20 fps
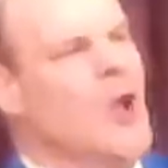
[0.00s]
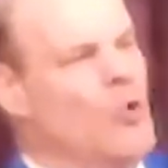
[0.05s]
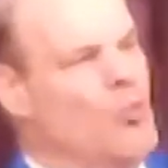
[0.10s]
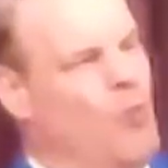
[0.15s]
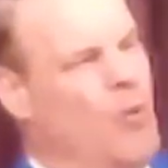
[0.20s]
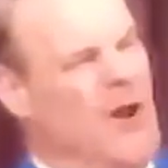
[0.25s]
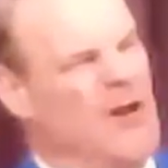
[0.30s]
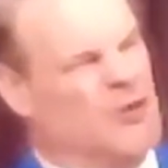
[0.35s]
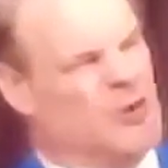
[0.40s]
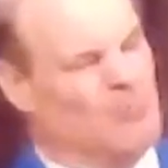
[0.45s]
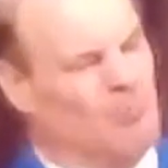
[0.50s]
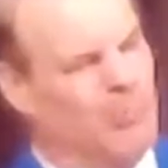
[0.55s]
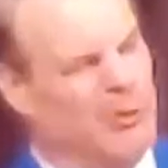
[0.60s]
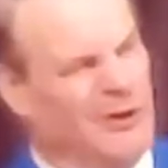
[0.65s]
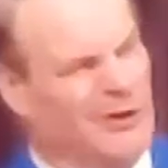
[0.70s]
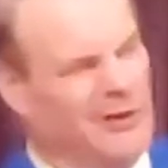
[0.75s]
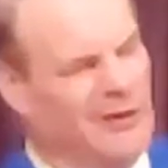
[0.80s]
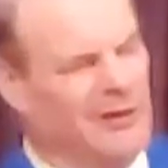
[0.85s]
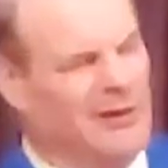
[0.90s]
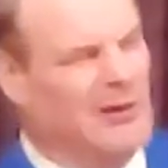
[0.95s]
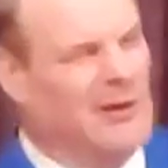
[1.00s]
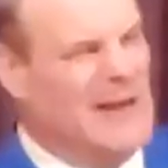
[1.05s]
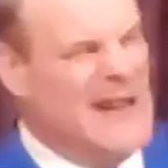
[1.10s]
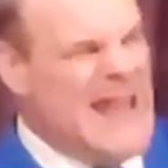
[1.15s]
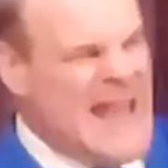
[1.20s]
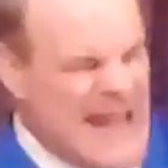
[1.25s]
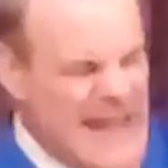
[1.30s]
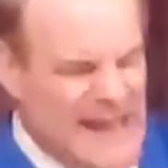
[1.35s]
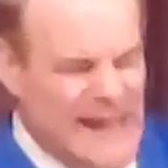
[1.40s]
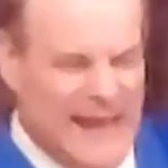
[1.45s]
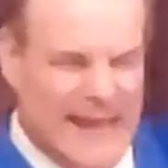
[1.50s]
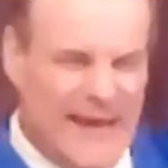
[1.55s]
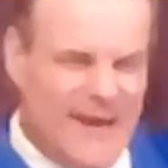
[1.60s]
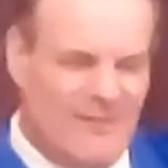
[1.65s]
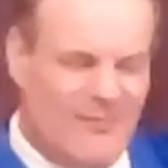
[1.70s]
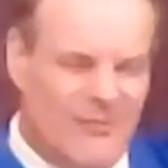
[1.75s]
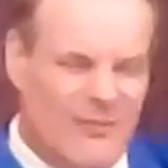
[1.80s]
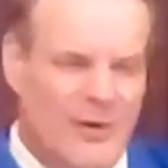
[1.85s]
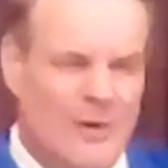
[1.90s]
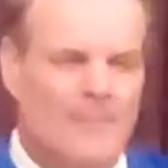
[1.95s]
which
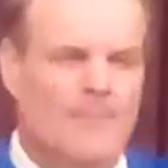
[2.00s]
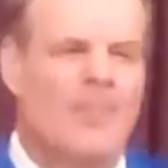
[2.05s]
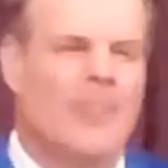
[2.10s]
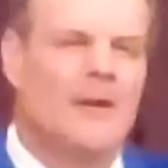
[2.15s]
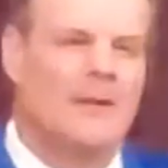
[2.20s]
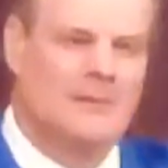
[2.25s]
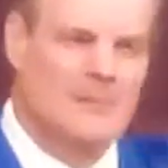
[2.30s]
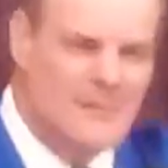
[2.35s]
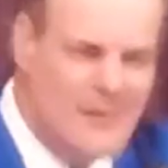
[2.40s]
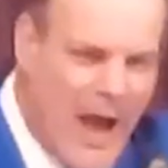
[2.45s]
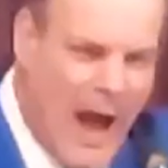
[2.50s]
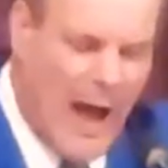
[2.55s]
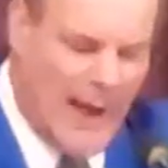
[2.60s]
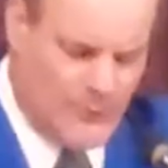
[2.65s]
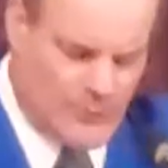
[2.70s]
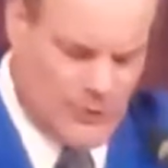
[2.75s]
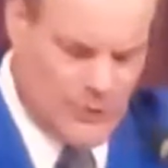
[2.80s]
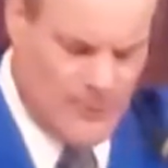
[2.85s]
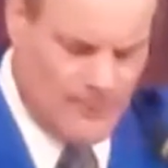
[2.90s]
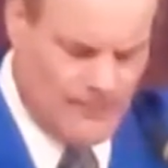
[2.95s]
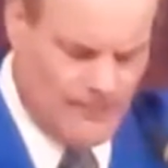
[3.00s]
believe not